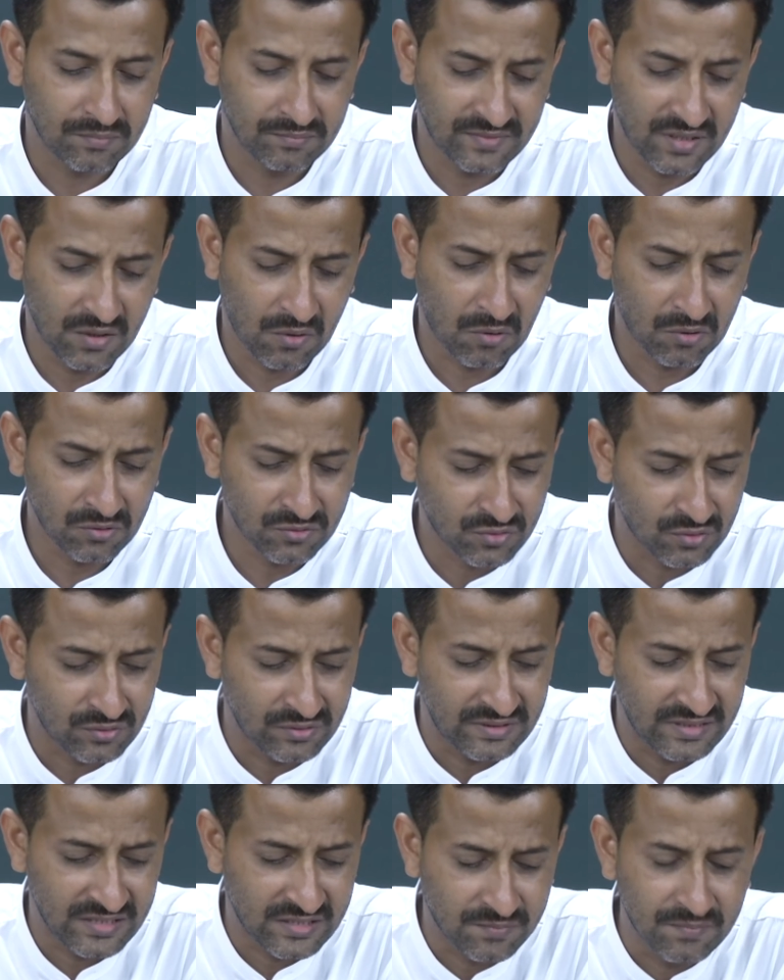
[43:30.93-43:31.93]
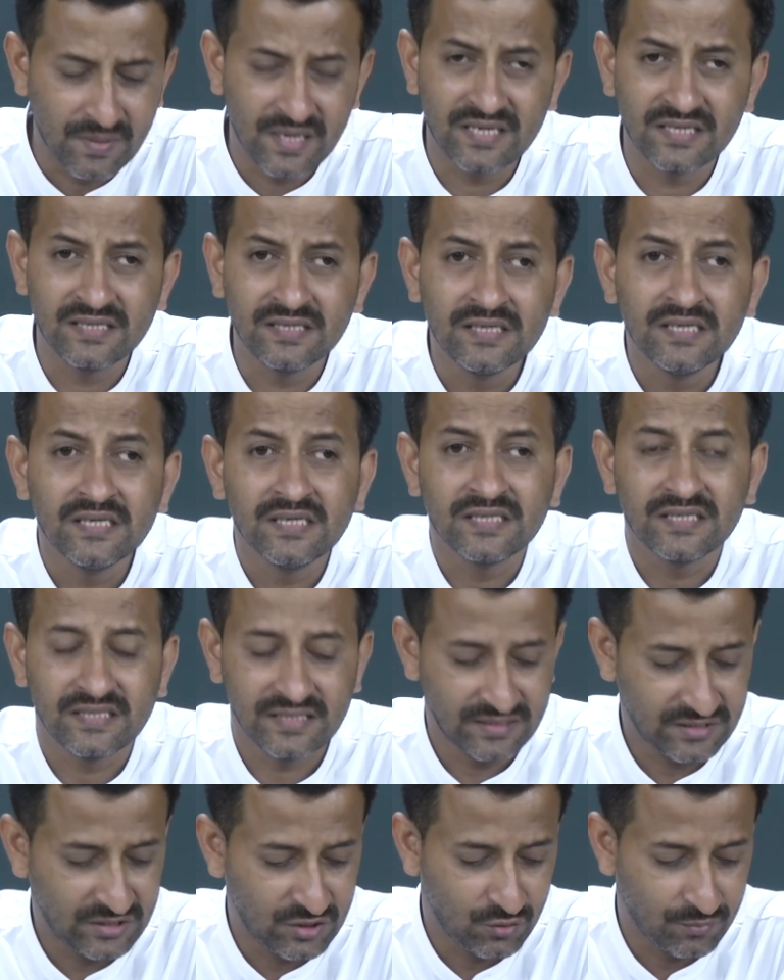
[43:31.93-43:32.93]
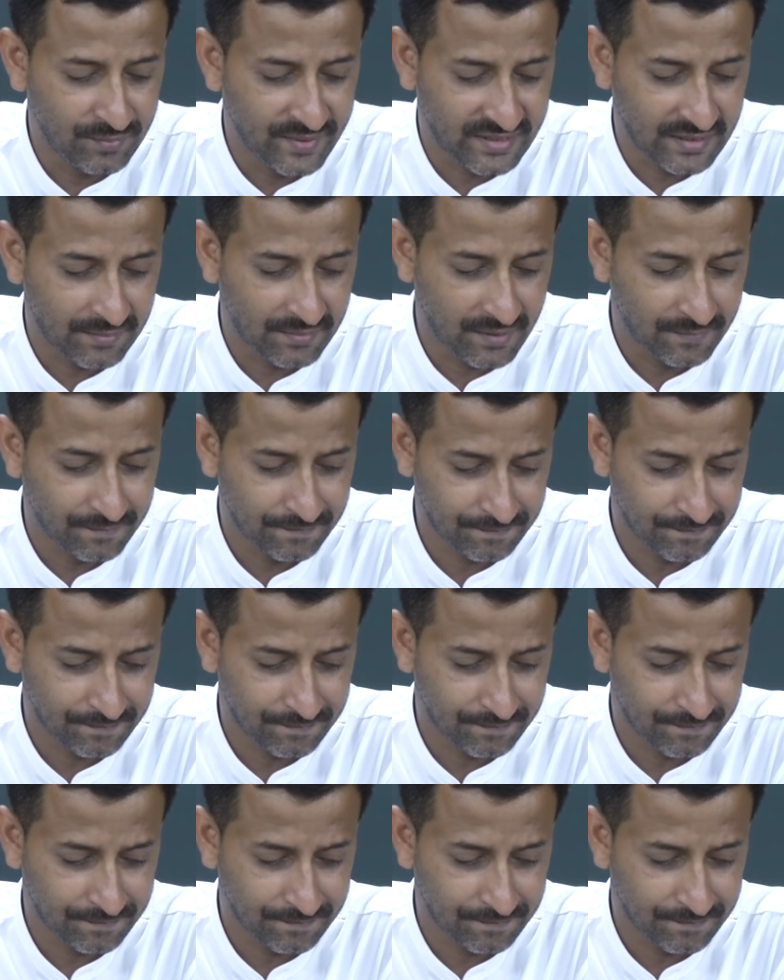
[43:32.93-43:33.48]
they also dismally indubitable.